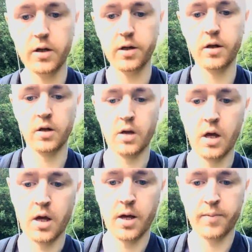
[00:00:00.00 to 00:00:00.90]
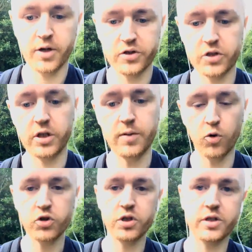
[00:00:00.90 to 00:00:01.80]
it because the
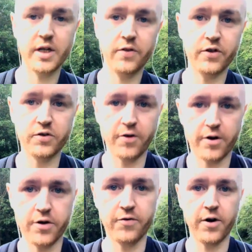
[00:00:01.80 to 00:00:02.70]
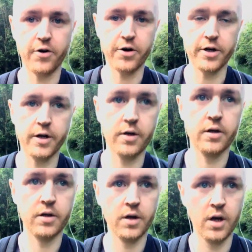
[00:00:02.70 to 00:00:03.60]
emotion itself is very, very
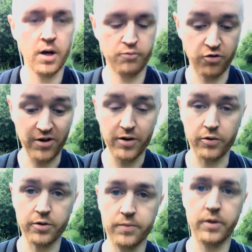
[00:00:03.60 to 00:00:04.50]
profound.